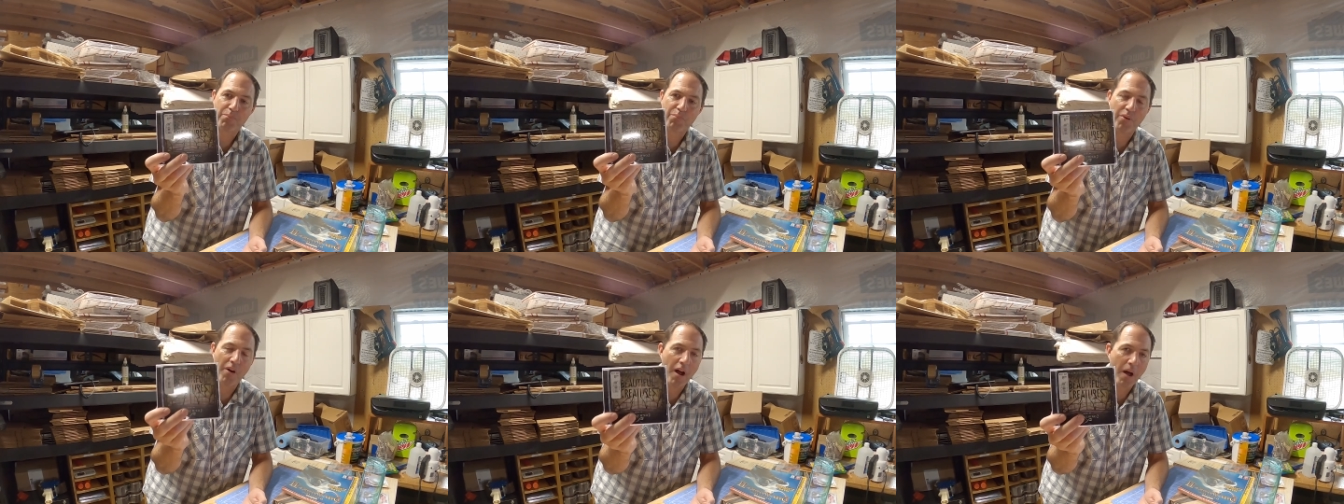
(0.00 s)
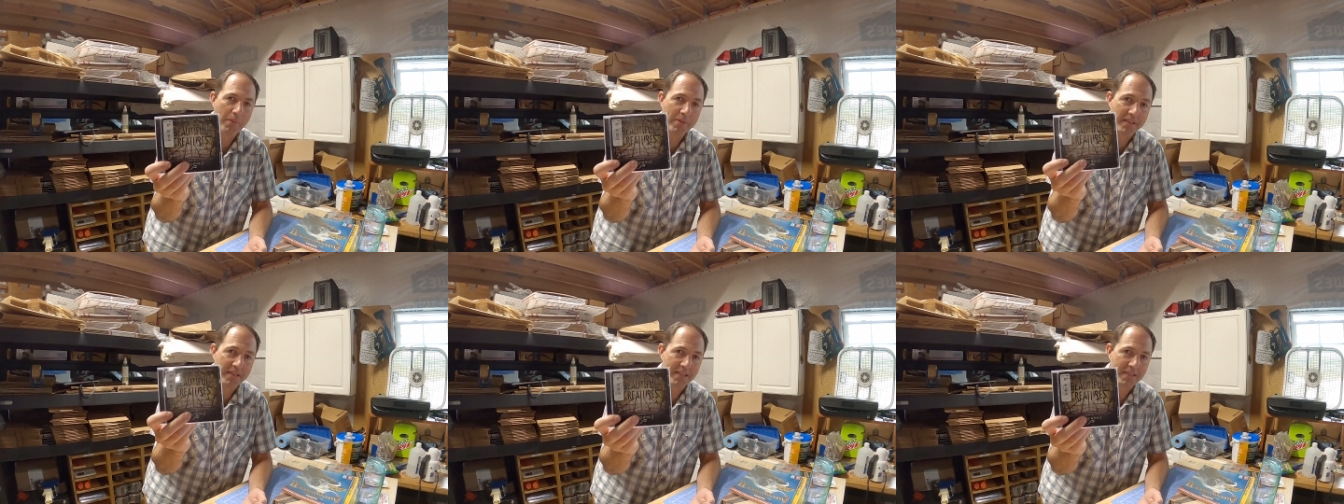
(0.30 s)

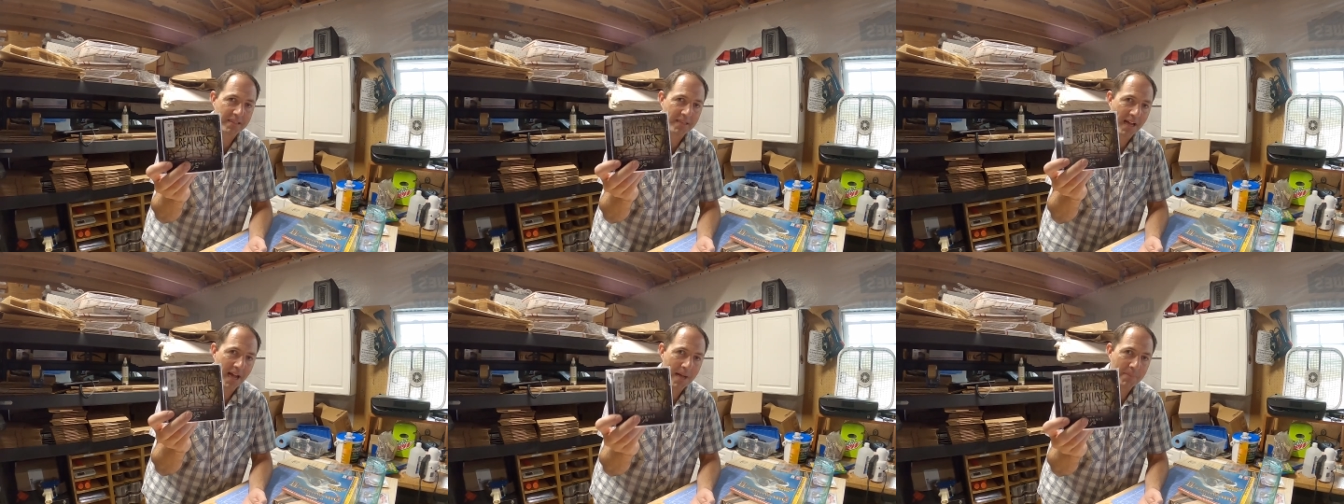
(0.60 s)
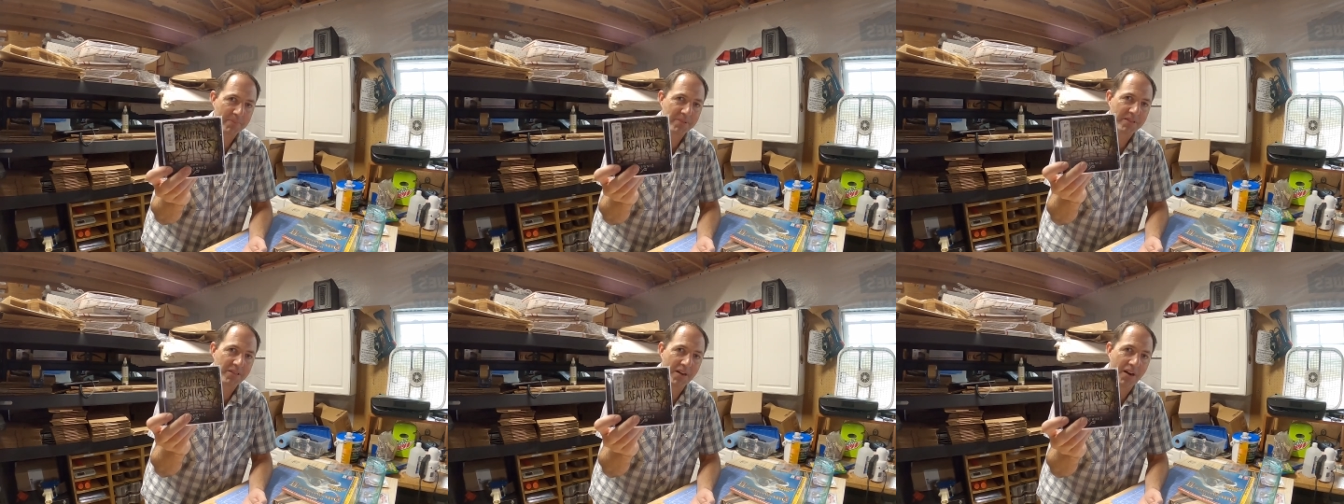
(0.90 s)
probably the
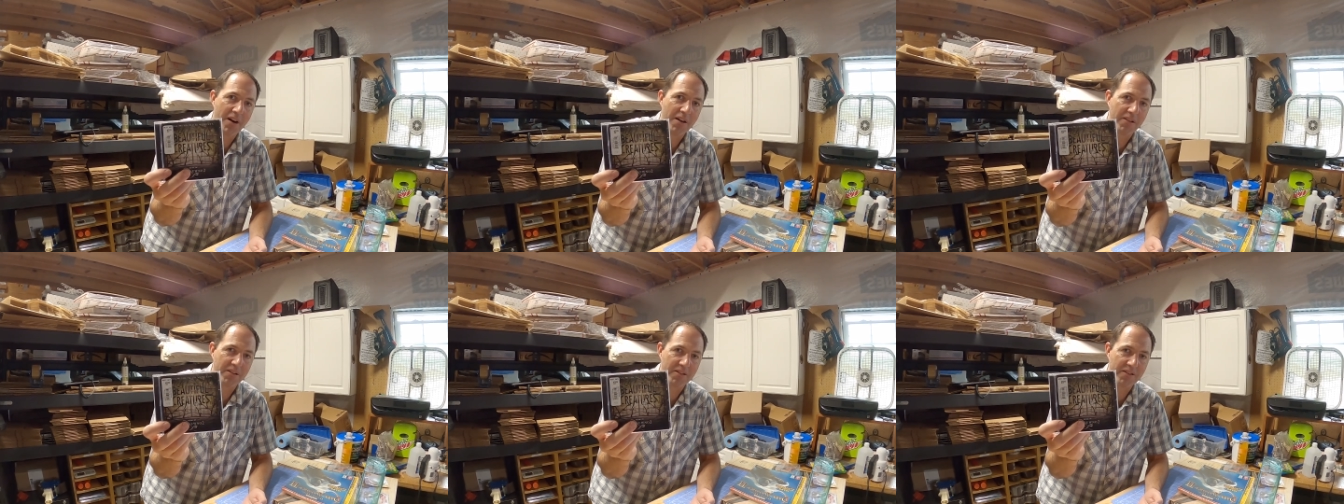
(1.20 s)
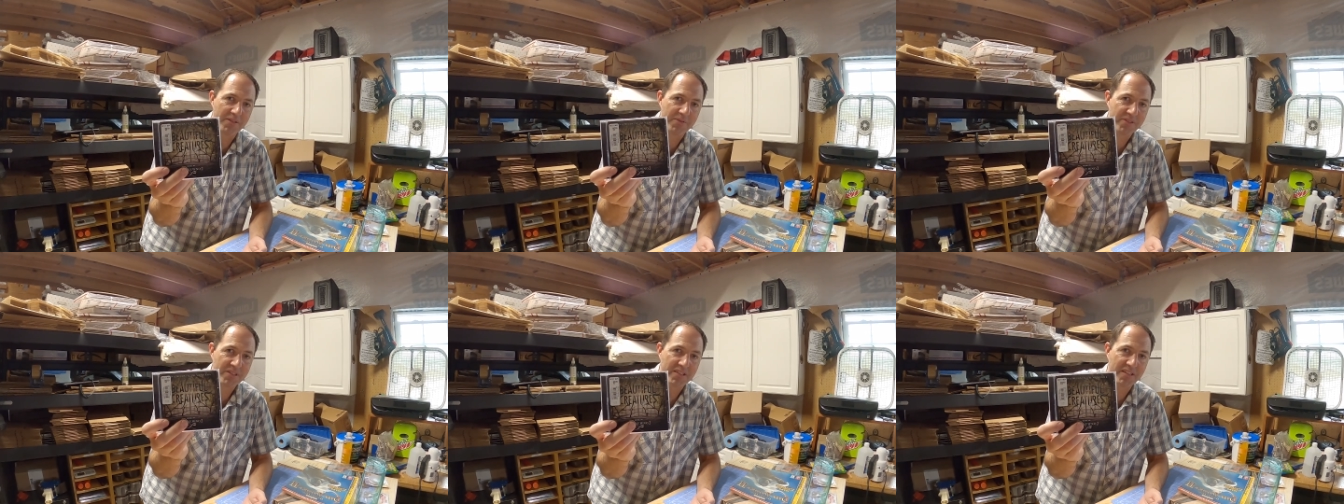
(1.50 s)
top
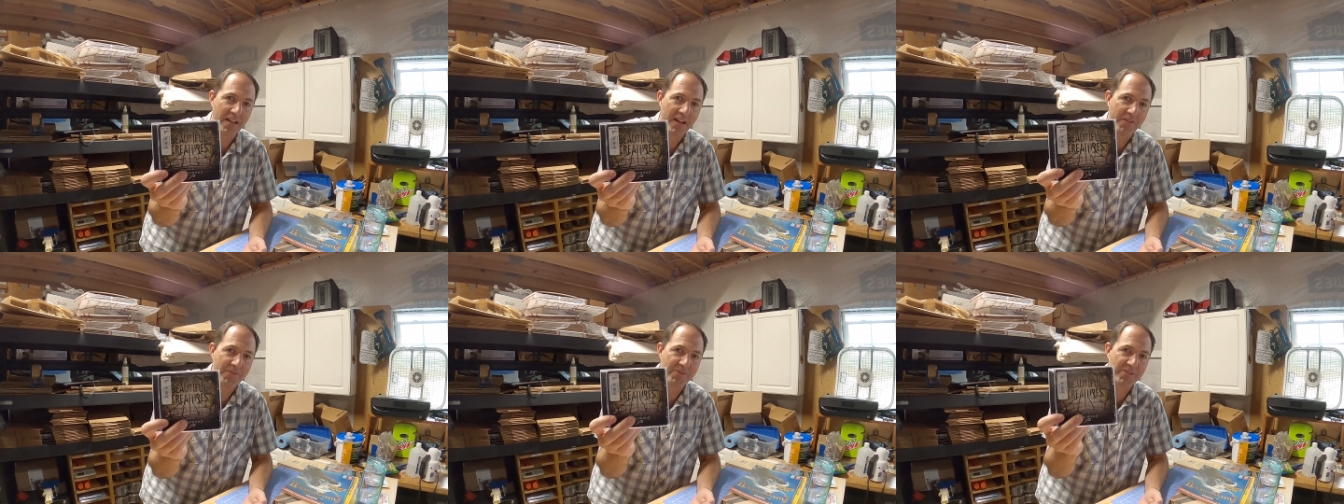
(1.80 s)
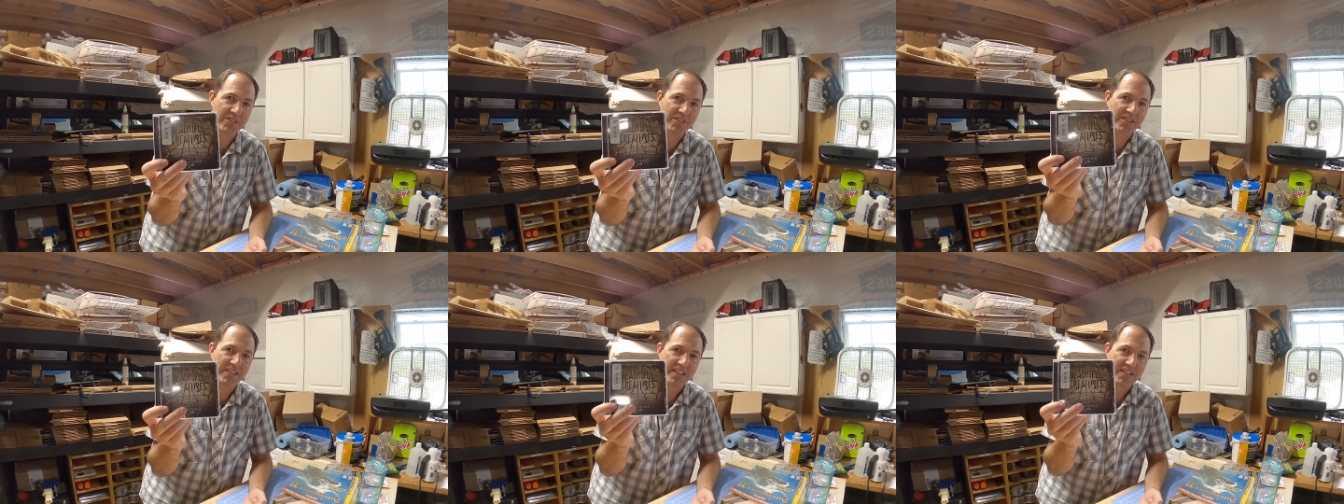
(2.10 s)
dollar of stuff
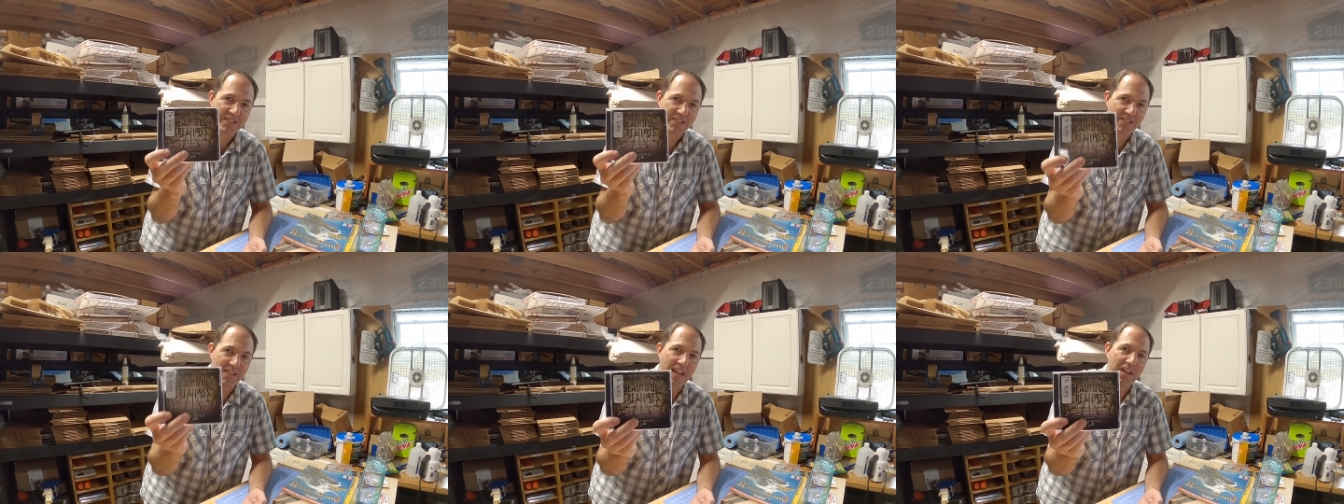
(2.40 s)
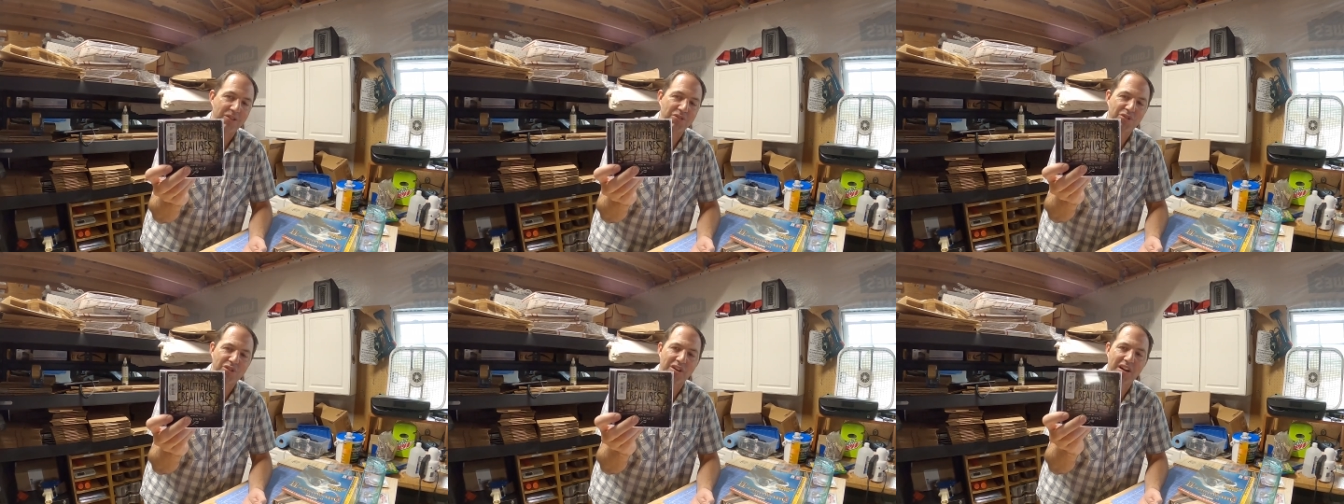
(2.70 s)
is
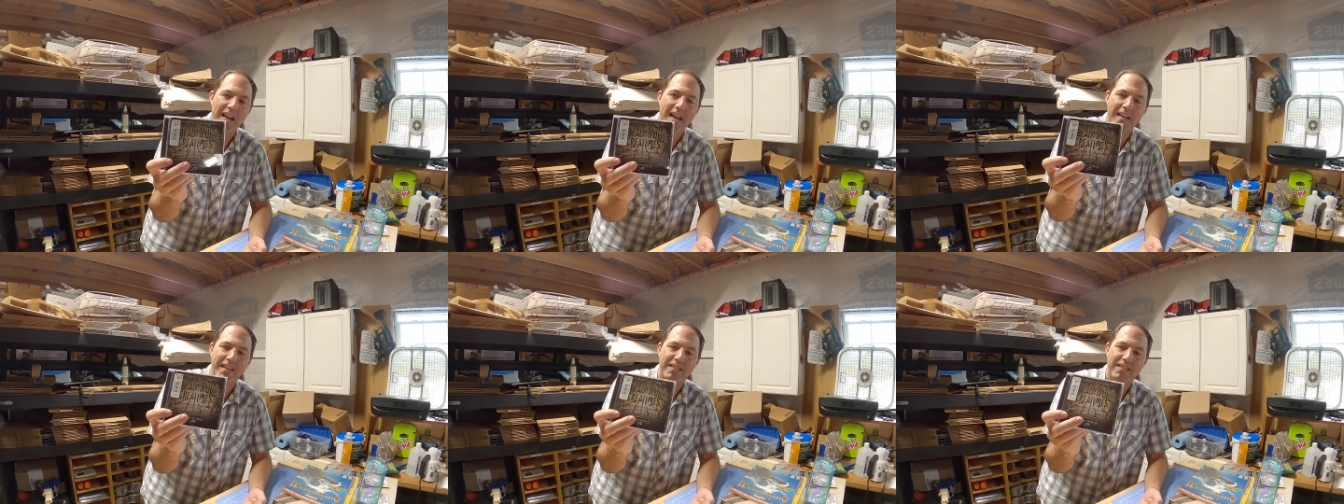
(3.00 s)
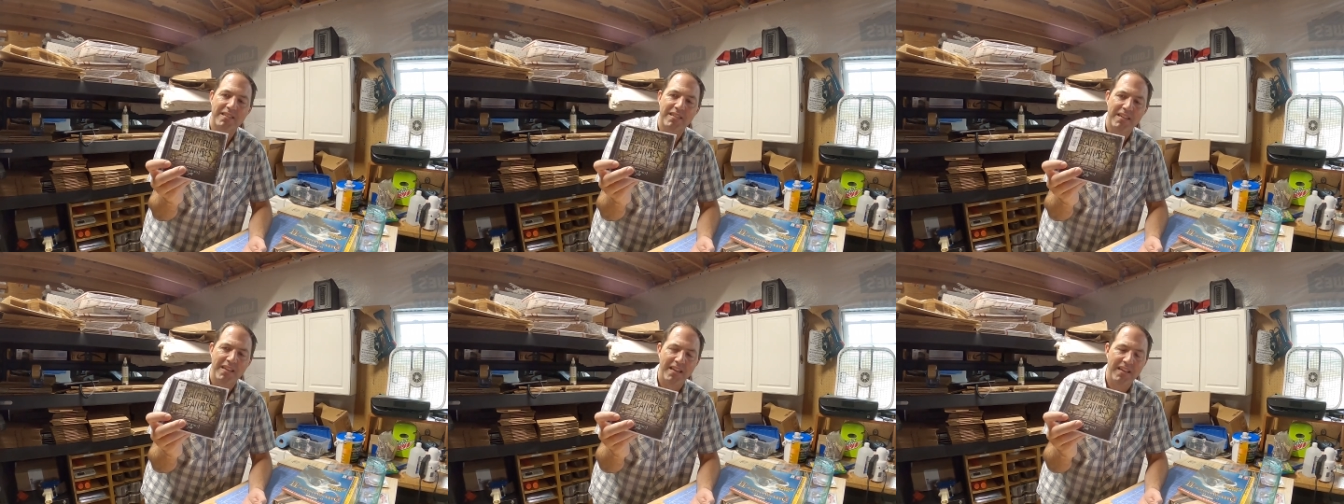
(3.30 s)

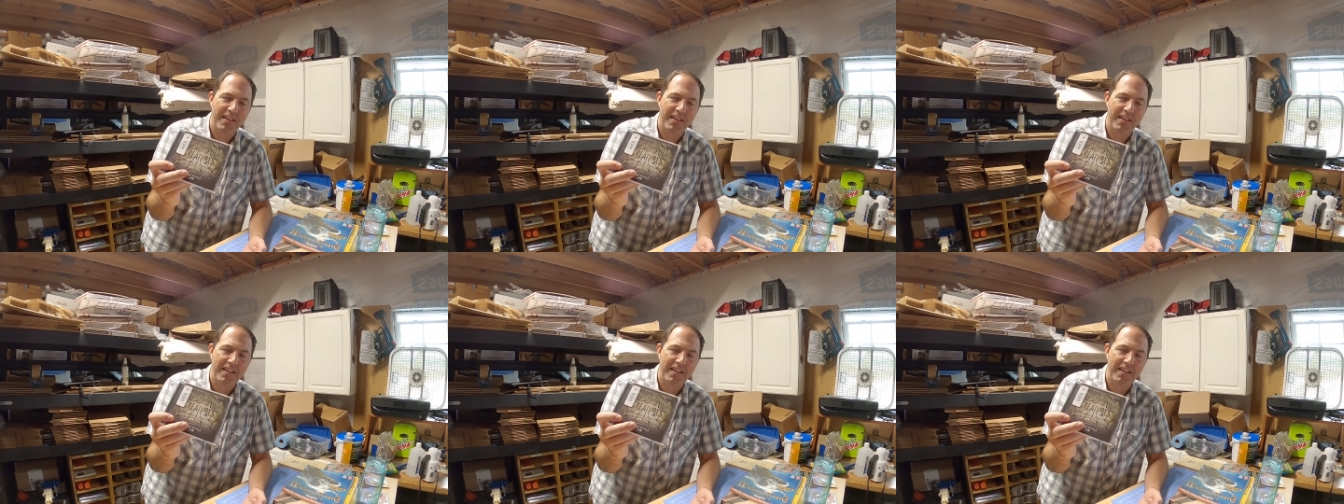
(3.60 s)
soundtracks